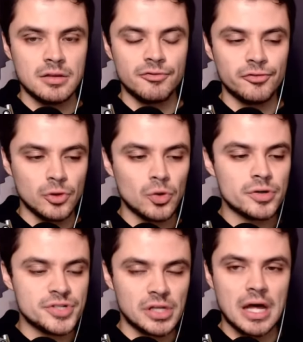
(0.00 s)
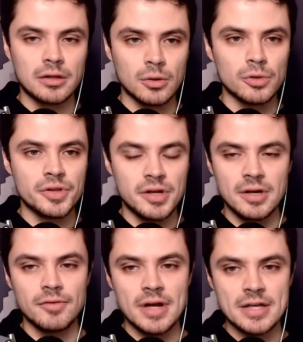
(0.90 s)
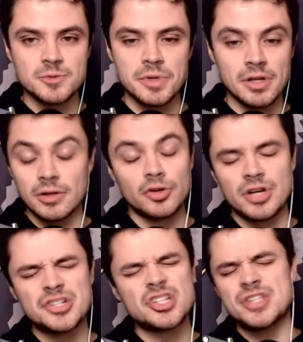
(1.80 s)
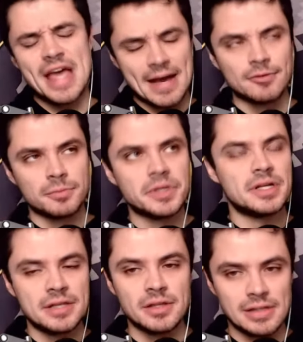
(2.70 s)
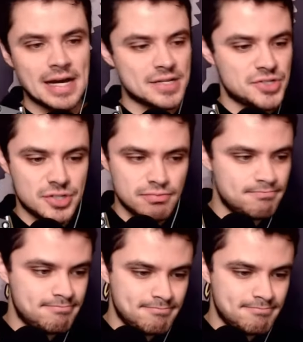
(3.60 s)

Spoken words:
The floor is a lot lower than it ever has been. Or I shouldn't say ever, but in the last